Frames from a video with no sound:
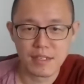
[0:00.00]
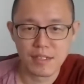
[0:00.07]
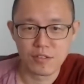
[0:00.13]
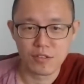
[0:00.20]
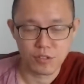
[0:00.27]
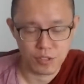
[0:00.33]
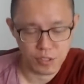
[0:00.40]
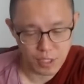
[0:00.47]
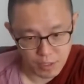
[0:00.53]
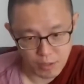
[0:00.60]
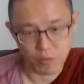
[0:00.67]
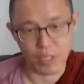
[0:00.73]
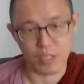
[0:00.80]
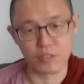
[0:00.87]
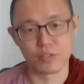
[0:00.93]
So she said,
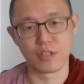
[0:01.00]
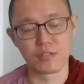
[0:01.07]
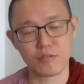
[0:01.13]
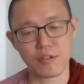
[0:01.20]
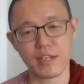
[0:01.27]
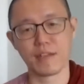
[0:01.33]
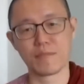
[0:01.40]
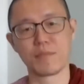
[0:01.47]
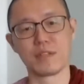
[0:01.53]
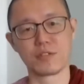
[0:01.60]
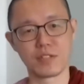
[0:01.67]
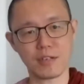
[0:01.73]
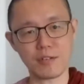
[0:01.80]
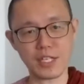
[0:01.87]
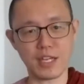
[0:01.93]
wow, she was quite happy. She
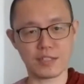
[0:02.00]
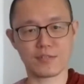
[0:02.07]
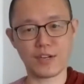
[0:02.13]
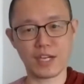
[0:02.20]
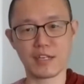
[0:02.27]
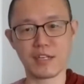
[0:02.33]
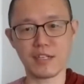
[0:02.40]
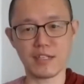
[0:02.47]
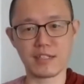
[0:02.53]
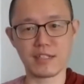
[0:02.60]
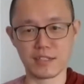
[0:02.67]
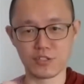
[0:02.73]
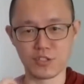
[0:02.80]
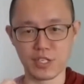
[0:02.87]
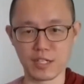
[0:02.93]
said, oh yes, finally
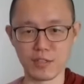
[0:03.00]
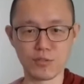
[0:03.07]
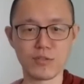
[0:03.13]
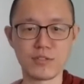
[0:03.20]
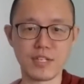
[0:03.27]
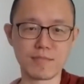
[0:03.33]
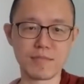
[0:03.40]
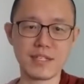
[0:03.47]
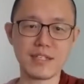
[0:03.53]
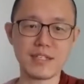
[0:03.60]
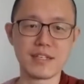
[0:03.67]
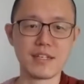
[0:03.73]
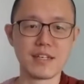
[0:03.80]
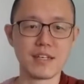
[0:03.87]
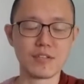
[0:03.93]
she can do something
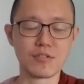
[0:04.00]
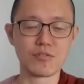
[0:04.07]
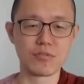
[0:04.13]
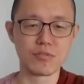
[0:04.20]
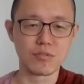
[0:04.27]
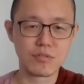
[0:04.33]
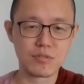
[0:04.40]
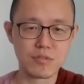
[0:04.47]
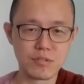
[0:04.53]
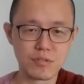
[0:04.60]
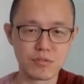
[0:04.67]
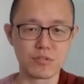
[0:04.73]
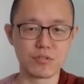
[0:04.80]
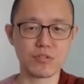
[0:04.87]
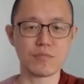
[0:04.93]
to
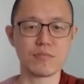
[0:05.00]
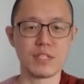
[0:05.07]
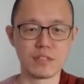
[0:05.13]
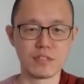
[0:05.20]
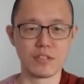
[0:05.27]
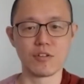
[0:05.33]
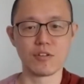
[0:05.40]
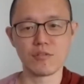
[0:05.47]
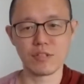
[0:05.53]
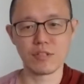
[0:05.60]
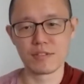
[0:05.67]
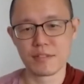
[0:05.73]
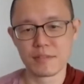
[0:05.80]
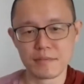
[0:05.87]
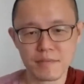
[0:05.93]
show the whole world.
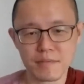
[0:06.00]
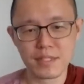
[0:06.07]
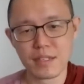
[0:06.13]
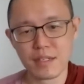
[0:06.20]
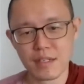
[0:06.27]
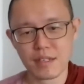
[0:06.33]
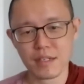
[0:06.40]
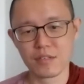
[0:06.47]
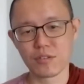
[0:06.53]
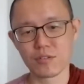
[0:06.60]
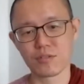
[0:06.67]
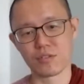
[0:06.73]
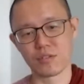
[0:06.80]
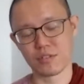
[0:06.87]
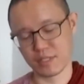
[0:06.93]
So
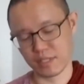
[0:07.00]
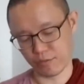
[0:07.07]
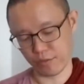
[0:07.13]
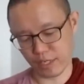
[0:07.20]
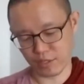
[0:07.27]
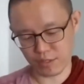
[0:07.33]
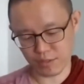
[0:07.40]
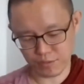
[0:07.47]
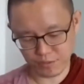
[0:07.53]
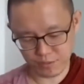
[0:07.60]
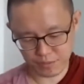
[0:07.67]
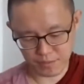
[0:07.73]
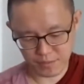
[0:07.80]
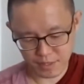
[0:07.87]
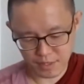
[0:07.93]
they went off.
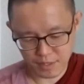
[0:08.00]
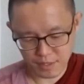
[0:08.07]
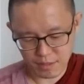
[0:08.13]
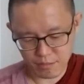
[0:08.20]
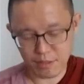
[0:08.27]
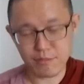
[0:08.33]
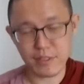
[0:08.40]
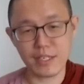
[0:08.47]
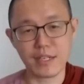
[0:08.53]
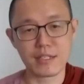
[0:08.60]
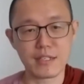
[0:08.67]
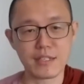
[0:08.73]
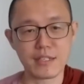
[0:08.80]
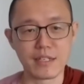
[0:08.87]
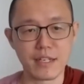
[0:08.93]
1 week
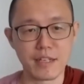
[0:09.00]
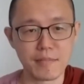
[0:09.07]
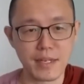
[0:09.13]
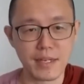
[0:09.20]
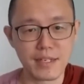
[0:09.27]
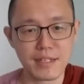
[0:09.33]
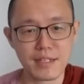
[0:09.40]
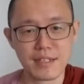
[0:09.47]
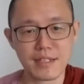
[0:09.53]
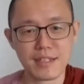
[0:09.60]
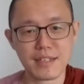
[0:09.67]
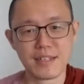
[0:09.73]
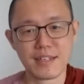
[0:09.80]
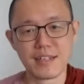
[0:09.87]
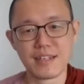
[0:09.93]
later, they came back.
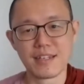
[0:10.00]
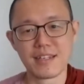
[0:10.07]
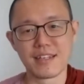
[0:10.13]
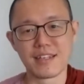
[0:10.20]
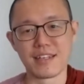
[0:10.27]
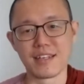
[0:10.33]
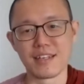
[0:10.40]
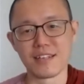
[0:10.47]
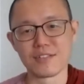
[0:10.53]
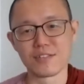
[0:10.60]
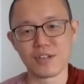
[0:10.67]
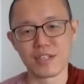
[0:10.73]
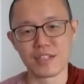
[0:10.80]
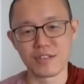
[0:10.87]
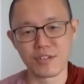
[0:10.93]
Yeah, so
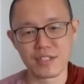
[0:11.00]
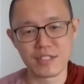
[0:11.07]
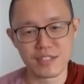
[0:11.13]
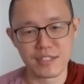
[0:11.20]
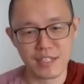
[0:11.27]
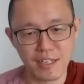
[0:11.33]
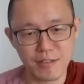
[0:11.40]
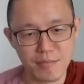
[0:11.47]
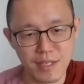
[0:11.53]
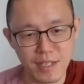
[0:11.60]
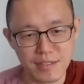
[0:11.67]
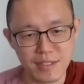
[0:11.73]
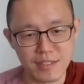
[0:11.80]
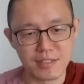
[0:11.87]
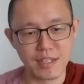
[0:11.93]
I greeted them. I
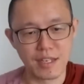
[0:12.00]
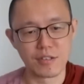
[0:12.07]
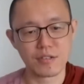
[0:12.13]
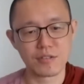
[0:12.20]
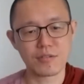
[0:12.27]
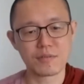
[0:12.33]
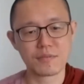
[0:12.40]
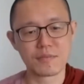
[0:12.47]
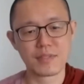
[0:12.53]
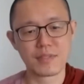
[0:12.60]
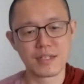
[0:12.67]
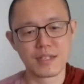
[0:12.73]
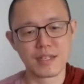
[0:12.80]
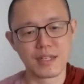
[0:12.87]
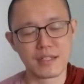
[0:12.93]
said hello,
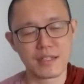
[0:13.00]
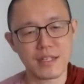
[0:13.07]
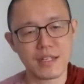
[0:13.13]
and then